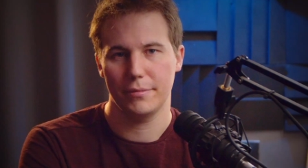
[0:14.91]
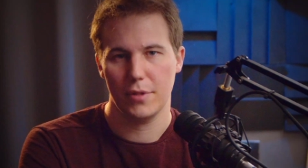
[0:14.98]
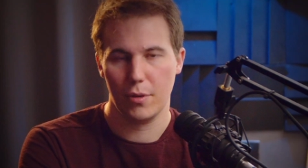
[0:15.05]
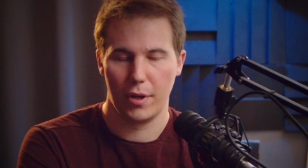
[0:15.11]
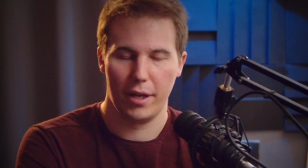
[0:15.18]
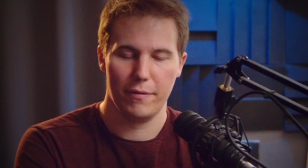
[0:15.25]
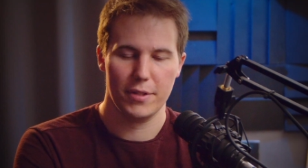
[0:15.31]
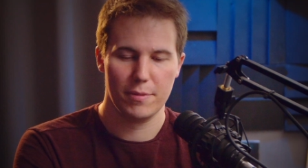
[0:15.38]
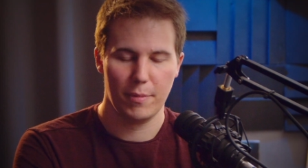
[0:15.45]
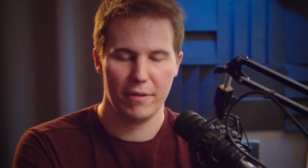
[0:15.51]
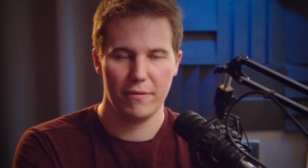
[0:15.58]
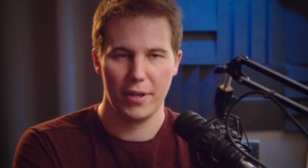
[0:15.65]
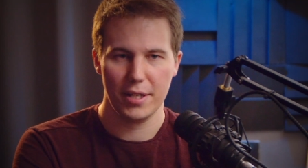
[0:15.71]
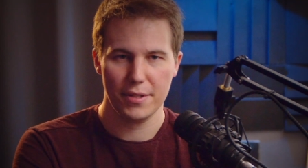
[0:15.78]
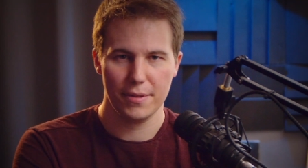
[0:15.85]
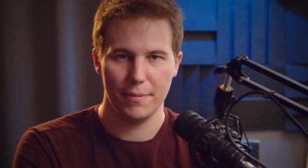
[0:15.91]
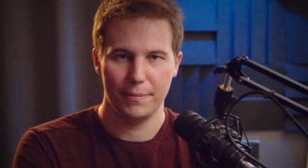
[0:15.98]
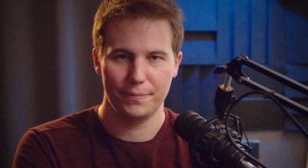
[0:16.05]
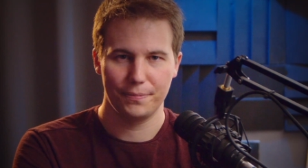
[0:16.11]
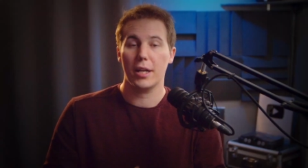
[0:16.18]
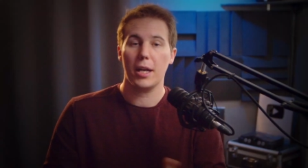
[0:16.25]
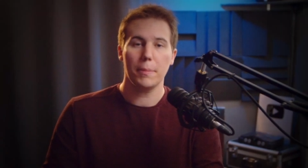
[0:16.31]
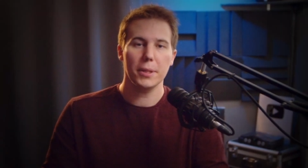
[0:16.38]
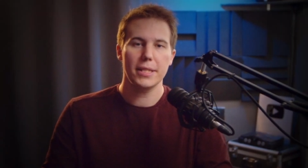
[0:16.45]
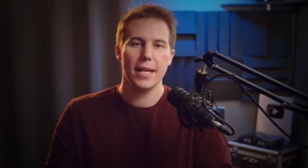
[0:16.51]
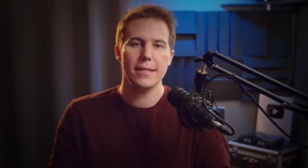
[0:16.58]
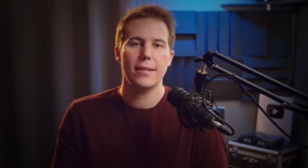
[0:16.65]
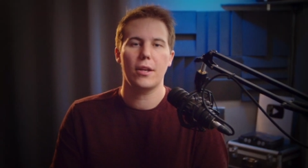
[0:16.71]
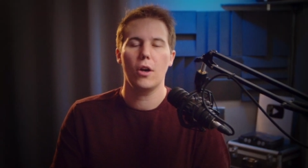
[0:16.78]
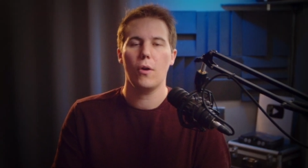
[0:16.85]
It's okay if it's my face. A couple of
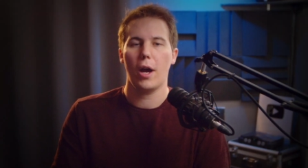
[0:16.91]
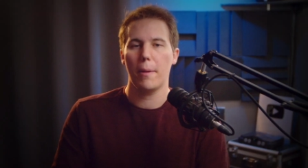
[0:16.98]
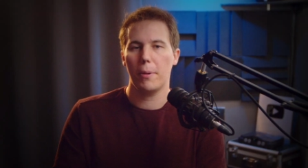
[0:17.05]
days ago, I